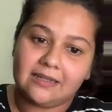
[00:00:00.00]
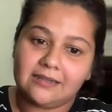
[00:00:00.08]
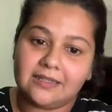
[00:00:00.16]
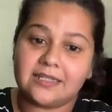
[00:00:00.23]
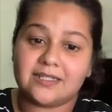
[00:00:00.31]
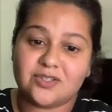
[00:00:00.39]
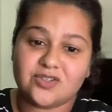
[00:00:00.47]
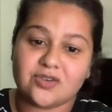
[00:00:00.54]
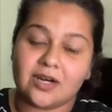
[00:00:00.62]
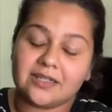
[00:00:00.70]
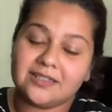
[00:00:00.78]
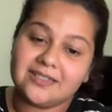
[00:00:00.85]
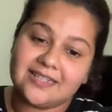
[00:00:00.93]
the
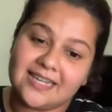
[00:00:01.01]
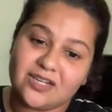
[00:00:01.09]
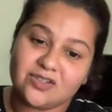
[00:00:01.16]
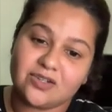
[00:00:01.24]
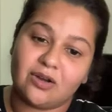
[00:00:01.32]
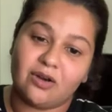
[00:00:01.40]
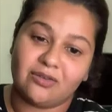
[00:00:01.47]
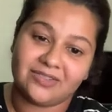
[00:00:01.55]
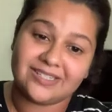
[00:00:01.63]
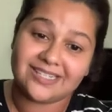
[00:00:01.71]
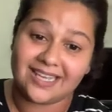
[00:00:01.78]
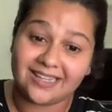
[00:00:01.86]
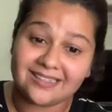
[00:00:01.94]
constructed nature of a
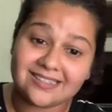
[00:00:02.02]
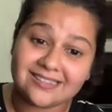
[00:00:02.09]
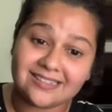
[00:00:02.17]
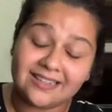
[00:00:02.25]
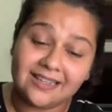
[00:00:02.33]
text